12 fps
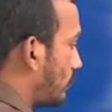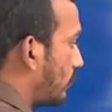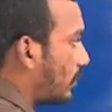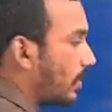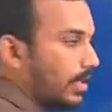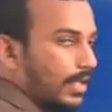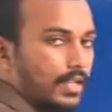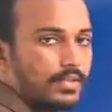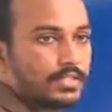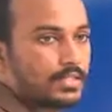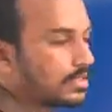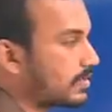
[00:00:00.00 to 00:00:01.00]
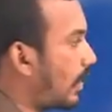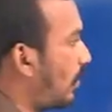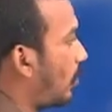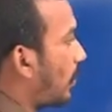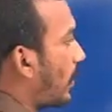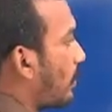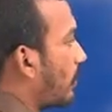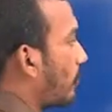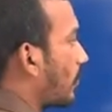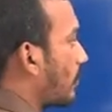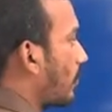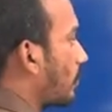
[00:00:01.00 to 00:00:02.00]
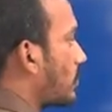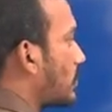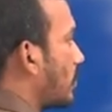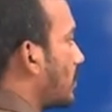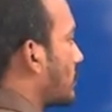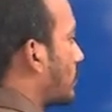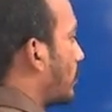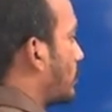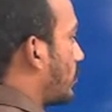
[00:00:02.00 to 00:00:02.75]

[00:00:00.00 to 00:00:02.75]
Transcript: This is the load coming from the original structure.